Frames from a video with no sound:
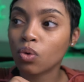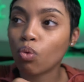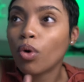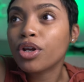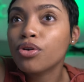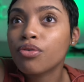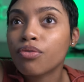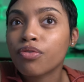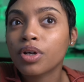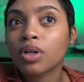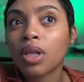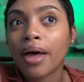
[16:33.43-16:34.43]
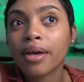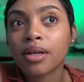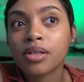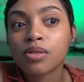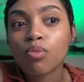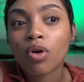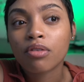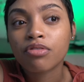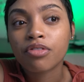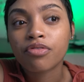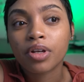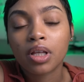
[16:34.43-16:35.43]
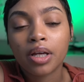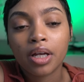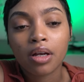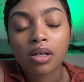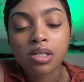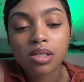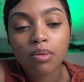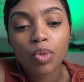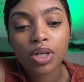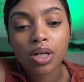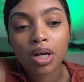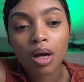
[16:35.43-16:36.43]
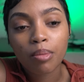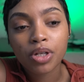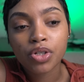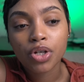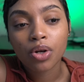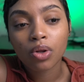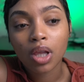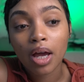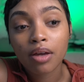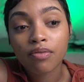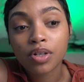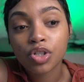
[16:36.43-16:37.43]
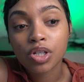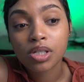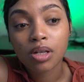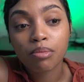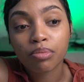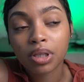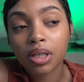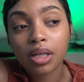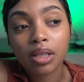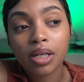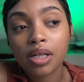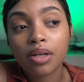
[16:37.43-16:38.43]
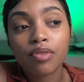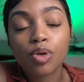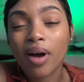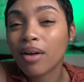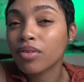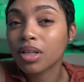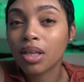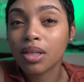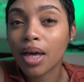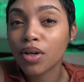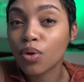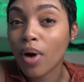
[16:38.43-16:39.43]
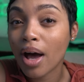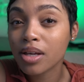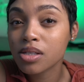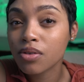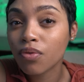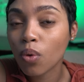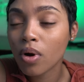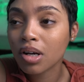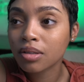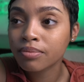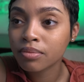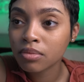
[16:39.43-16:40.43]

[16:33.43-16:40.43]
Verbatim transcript: What do you feel like is more fulfilling as someone to come into your life and just completely give you everything that you ask for,